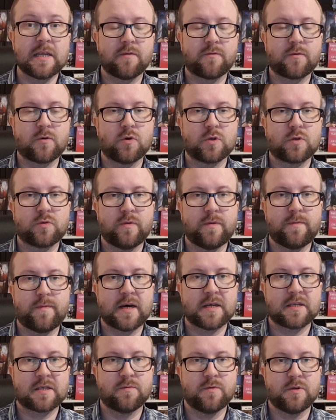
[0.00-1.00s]
of course, with the
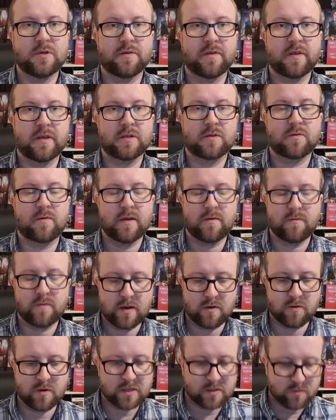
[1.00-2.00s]
Master which I think is quite
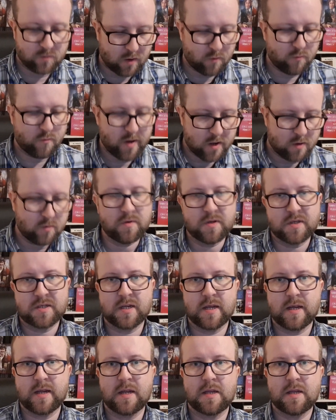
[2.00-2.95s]
well, and it's a well-known scene.